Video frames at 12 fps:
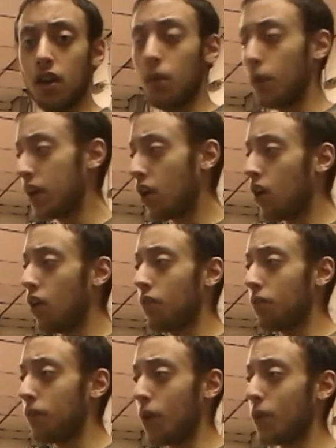We all
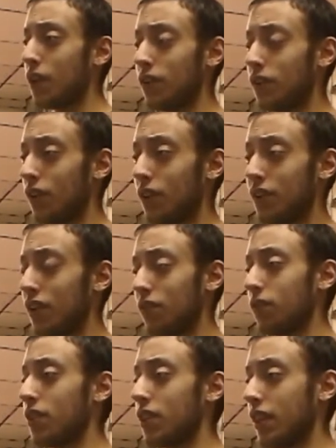focus on
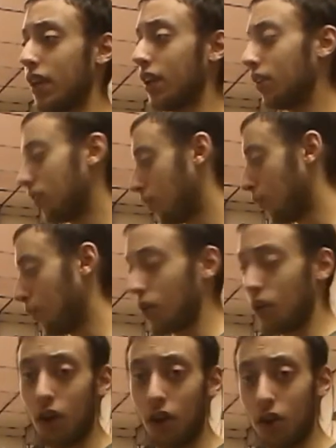different things and
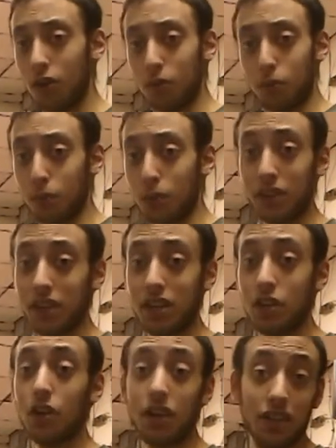we're all really
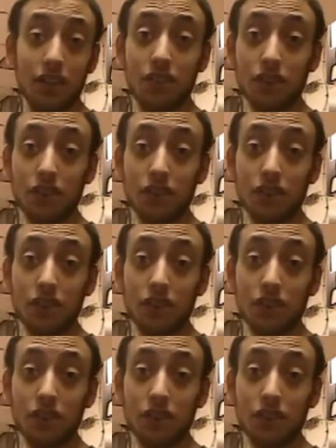good at